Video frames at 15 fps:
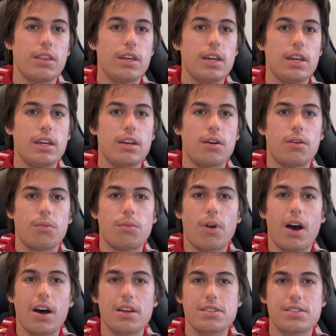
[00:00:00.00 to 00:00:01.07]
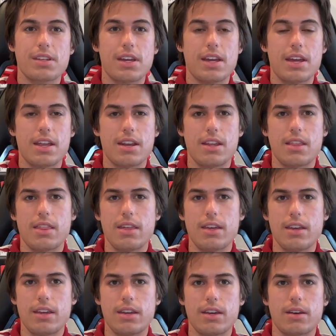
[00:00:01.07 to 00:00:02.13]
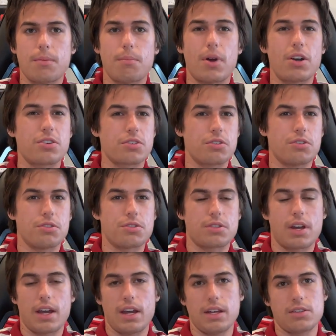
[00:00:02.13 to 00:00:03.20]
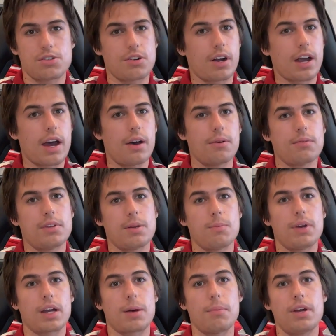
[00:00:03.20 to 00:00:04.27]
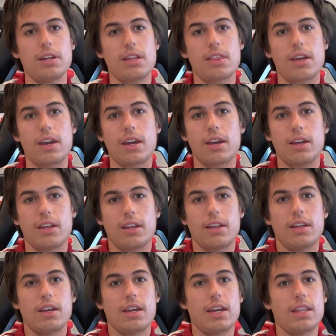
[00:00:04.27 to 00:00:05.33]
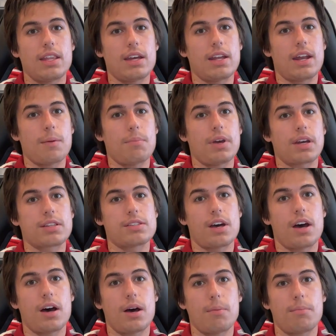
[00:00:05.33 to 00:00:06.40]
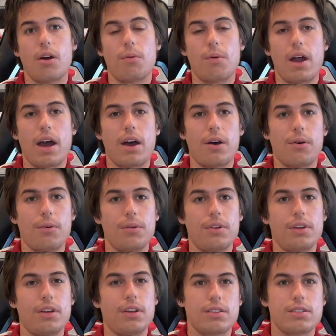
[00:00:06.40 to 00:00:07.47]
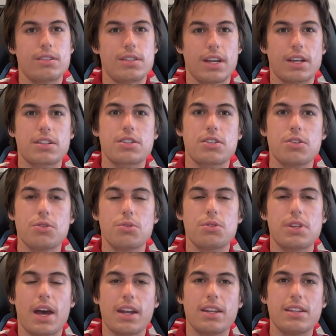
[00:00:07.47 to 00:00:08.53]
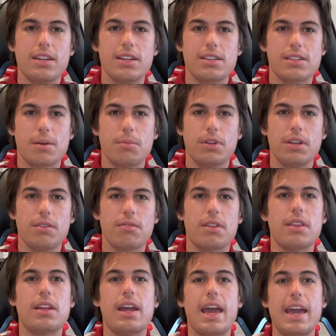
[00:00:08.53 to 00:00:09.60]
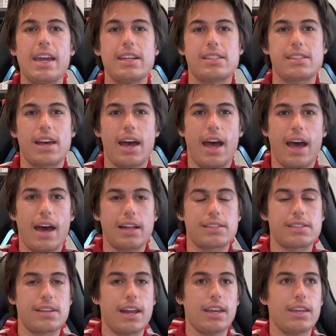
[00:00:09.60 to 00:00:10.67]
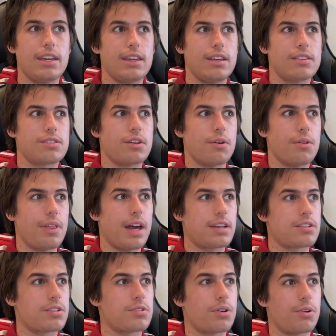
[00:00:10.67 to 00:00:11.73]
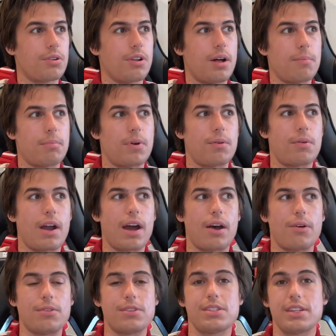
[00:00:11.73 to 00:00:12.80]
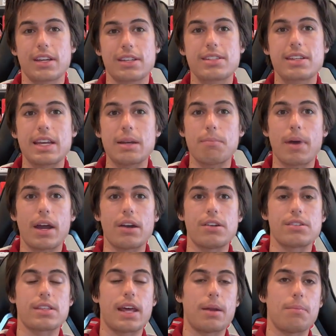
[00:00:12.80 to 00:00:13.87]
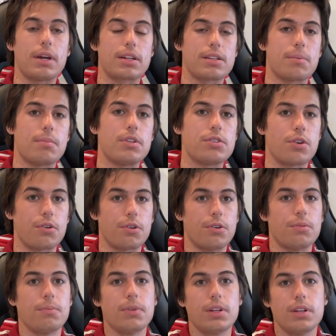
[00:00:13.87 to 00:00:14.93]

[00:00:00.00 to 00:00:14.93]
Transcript: The Ross and the Marshalls, I struck out, didn't pick up anything. And then I picked up around 6 shoes at Adidas, I believe, and then 8 at Nike. So that should total up around 16 pairs that I picked up in total.